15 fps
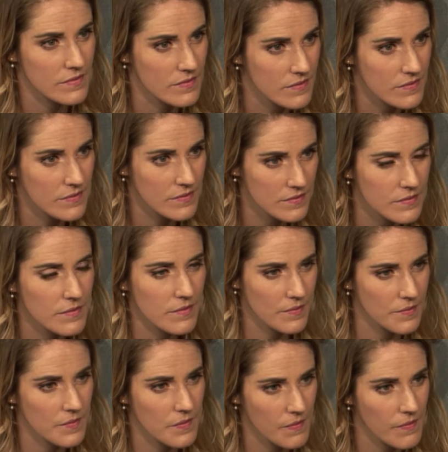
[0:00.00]

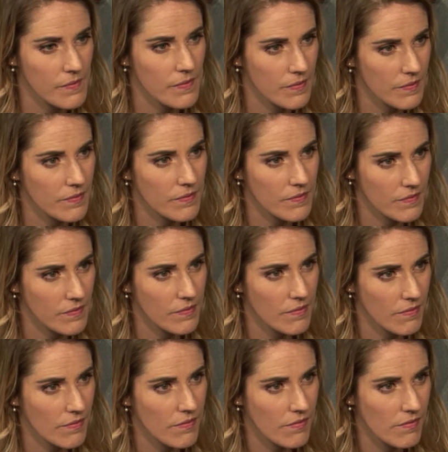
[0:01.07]

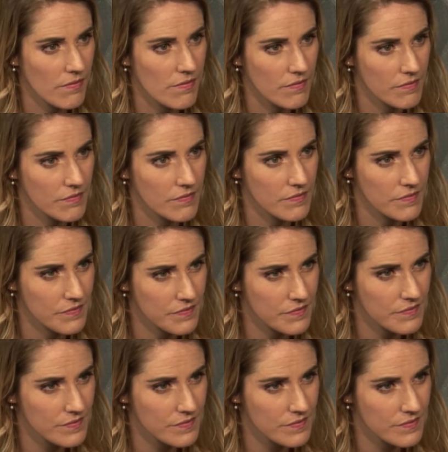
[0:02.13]
(not speaking)